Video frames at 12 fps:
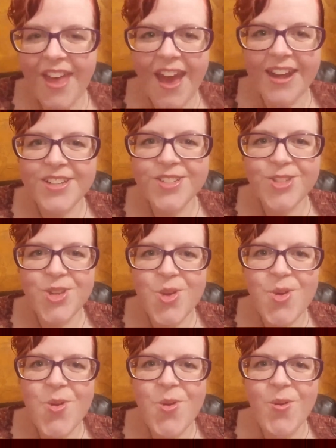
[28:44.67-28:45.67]
That is
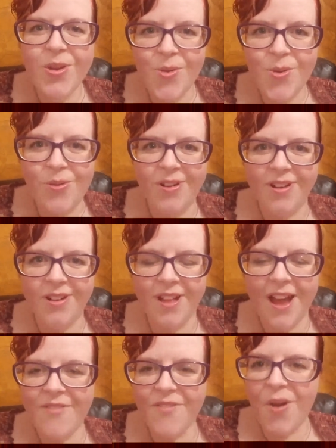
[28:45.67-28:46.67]
too cool.
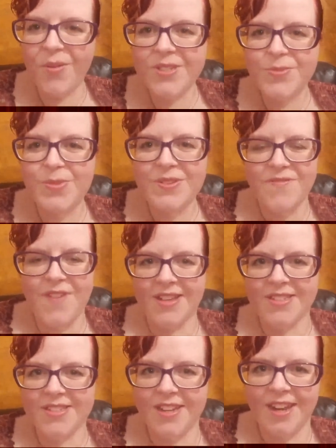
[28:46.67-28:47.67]
I've always been
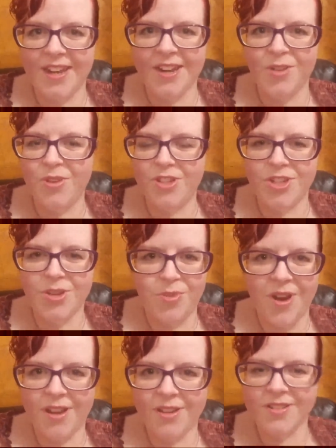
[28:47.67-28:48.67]
fascinated with
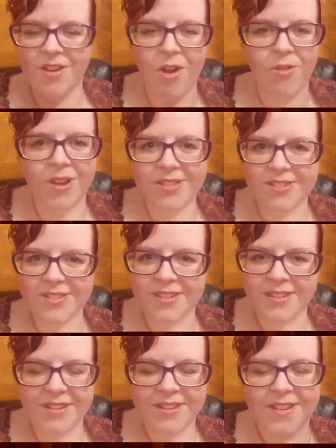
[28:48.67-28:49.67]
shipwrecks, always.
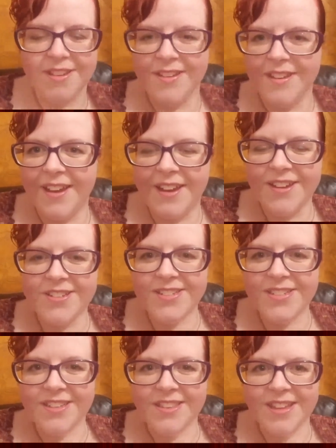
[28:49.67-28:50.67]
I just
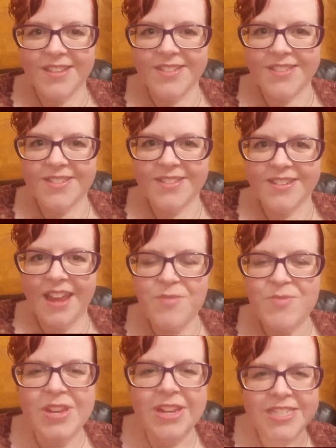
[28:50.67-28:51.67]
think I
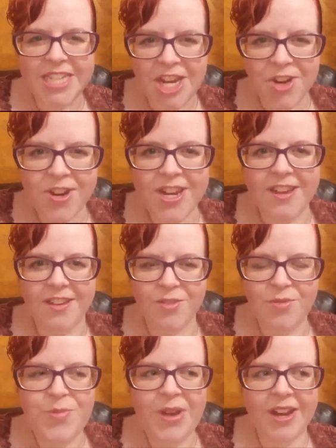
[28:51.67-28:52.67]
mean, it's eerie,
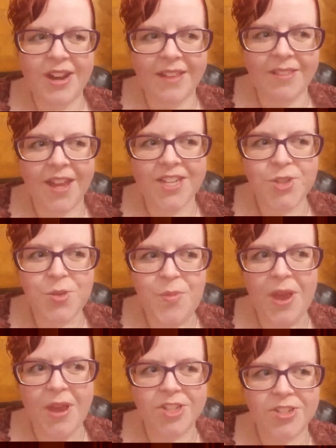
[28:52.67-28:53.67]
but I like to
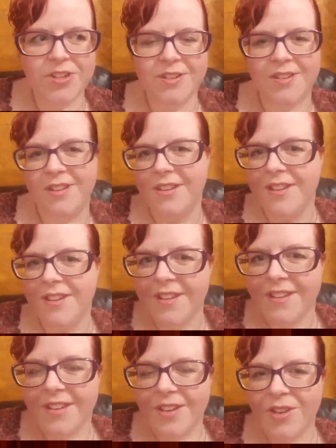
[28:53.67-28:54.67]
imagine
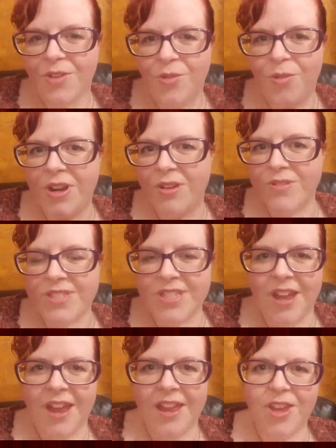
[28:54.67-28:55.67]
what it was
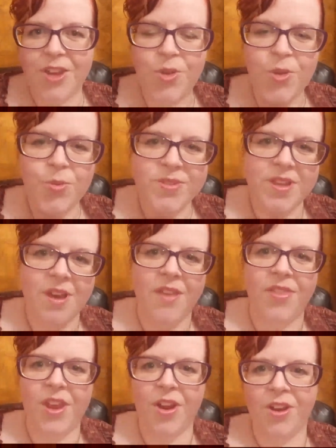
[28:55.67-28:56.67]
like and who was
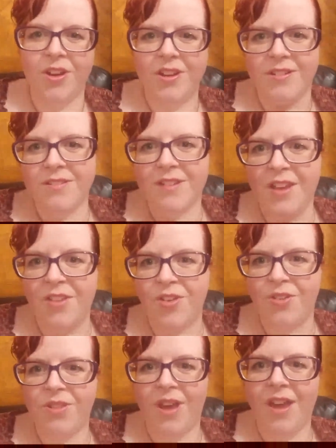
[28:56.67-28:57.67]
on there and
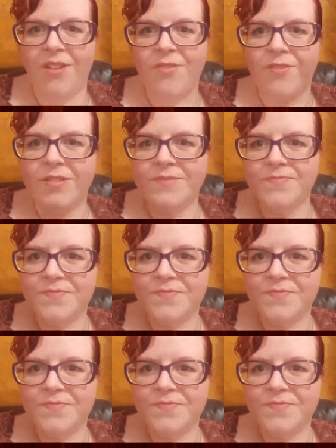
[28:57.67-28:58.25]
their life.